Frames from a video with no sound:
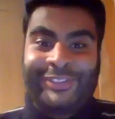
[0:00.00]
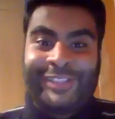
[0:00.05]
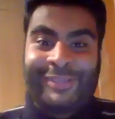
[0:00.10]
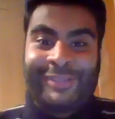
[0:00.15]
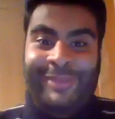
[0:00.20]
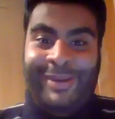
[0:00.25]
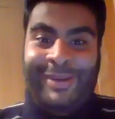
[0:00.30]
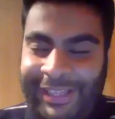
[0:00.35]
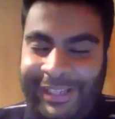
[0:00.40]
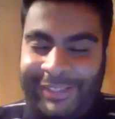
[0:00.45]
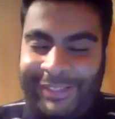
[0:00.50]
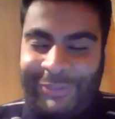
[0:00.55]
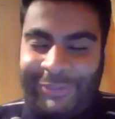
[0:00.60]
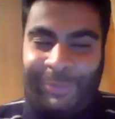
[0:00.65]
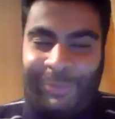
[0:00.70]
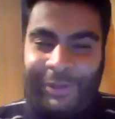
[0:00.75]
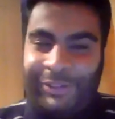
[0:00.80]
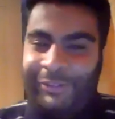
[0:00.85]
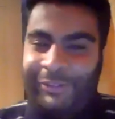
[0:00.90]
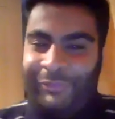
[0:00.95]
ma'am, it's
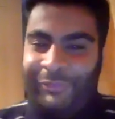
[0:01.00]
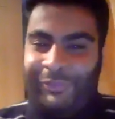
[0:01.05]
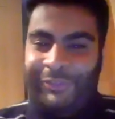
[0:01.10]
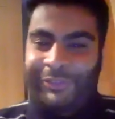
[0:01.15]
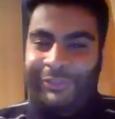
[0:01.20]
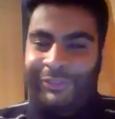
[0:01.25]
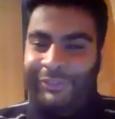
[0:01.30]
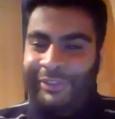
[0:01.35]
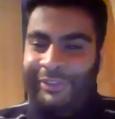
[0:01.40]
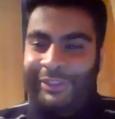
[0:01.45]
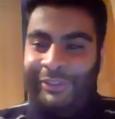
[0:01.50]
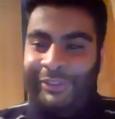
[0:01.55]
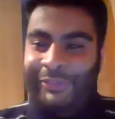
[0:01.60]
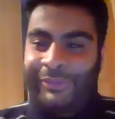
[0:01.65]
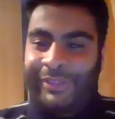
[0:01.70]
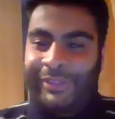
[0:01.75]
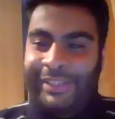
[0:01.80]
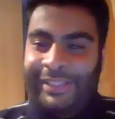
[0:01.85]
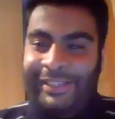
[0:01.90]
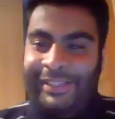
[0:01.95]
wonderful to see you
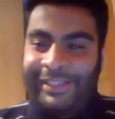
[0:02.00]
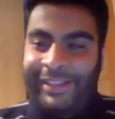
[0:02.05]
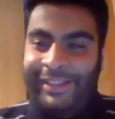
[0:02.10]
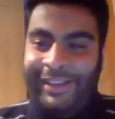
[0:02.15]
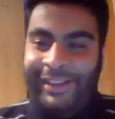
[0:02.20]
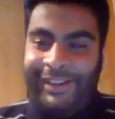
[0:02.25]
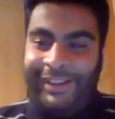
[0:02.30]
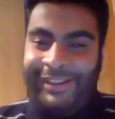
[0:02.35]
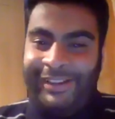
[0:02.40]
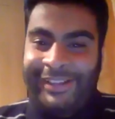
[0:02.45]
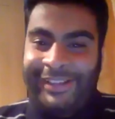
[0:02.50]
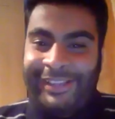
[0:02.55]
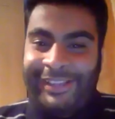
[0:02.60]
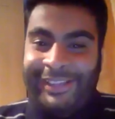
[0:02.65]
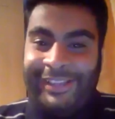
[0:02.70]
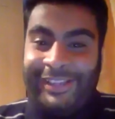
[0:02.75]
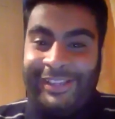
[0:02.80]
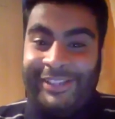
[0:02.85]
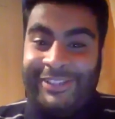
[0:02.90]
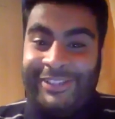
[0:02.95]
in
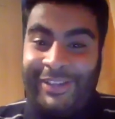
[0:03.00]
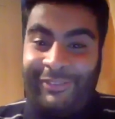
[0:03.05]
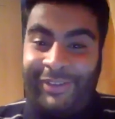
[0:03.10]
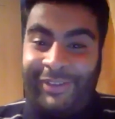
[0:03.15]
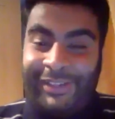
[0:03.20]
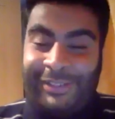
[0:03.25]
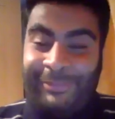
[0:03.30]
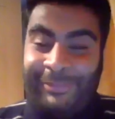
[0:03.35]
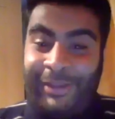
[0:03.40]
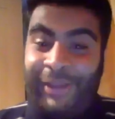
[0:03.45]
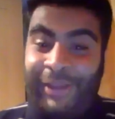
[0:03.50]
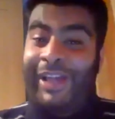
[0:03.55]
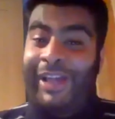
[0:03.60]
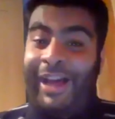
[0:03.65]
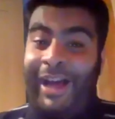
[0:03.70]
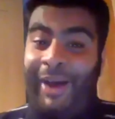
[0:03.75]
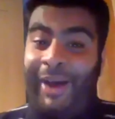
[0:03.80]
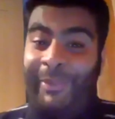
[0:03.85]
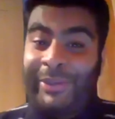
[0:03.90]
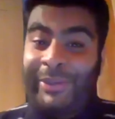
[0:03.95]
Indiawaali Maa.
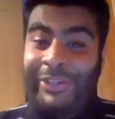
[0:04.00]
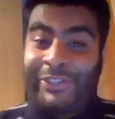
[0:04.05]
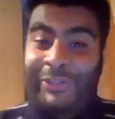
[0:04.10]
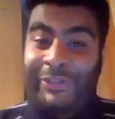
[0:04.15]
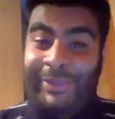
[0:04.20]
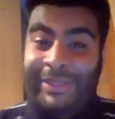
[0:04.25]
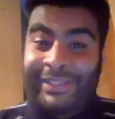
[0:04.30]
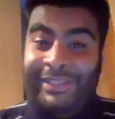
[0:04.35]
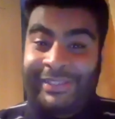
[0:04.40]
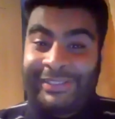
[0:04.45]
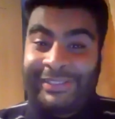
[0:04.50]
How are you doing?